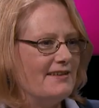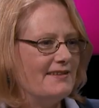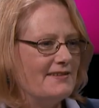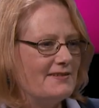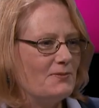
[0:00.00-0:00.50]

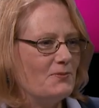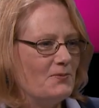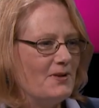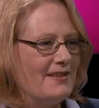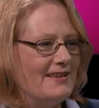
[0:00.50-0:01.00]
is
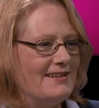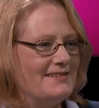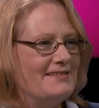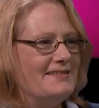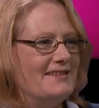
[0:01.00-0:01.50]

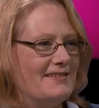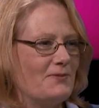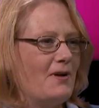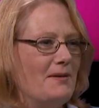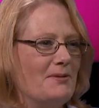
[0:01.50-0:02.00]
really
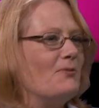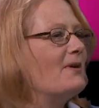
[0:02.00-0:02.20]
describing